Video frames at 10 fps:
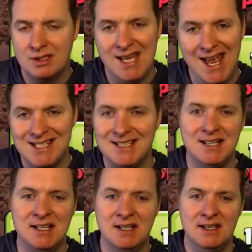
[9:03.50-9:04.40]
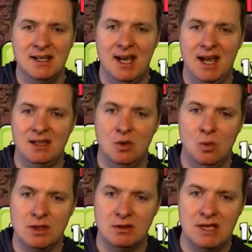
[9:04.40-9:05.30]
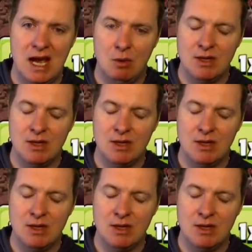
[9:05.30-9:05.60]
Tesla, and the Wizard Tower.